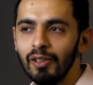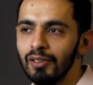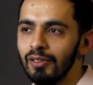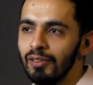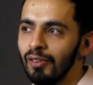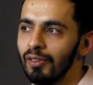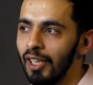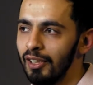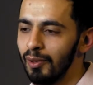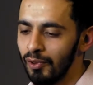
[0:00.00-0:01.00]
It's just going to
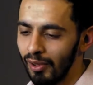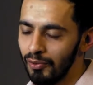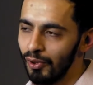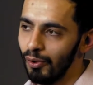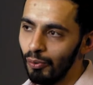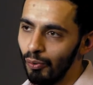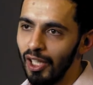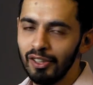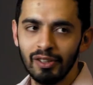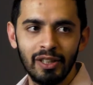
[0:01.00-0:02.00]
take some time. So why the